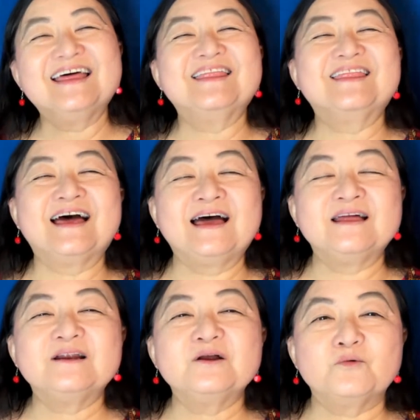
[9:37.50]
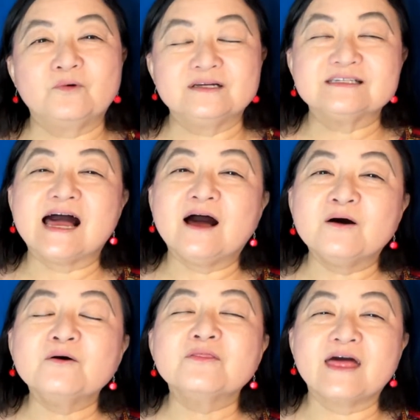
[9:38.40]
That was
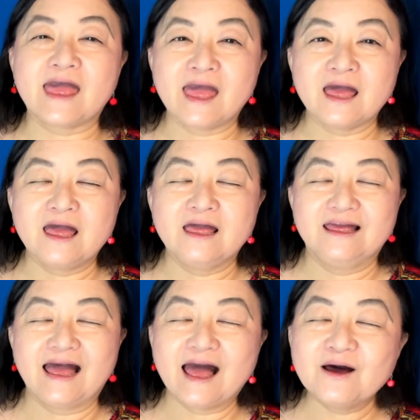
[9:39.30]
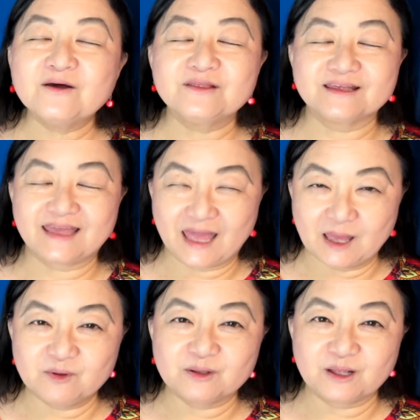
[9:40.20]
how the
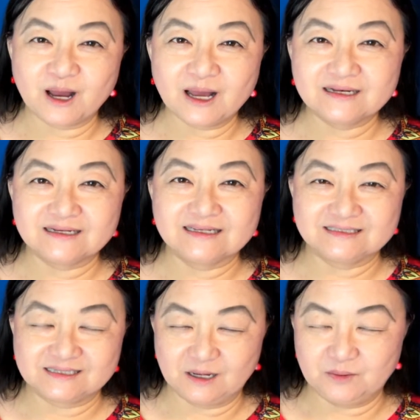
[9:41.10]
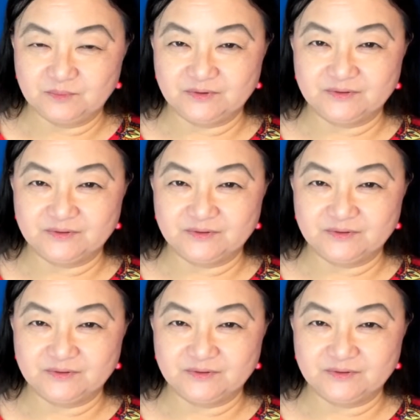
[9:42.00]
camel got his hump,